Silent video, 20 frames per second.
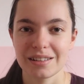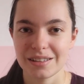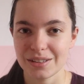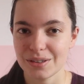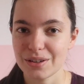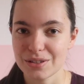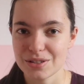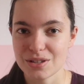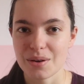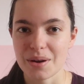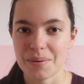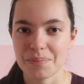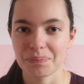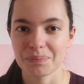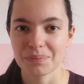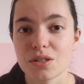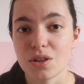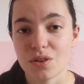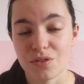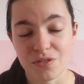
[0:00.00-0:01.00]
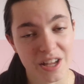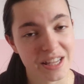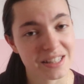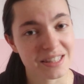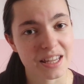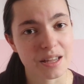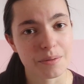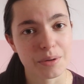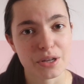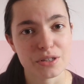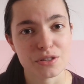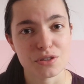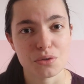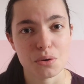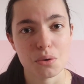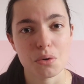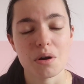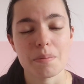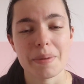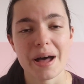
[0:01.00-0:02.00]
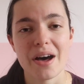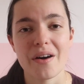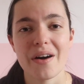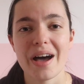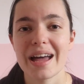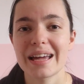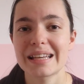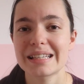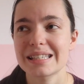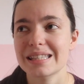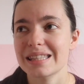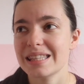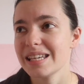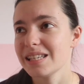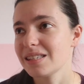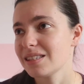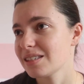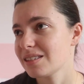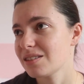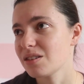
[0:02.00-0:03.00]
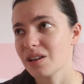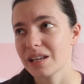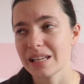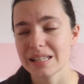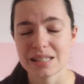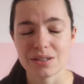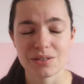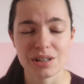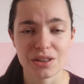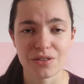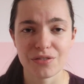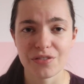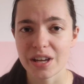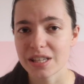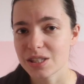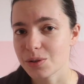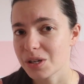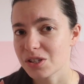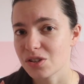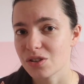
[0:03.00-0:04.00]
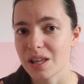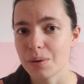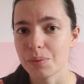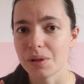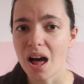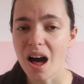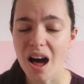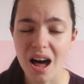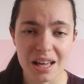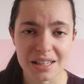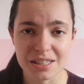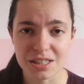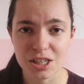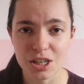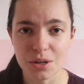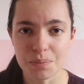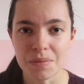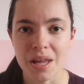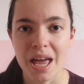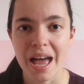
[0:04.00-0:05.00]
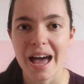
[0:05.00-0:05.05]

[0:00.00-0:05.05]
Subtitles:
You can do it. So the first thing I'm going to talk about, and this is not necessarily the first question they will ask you,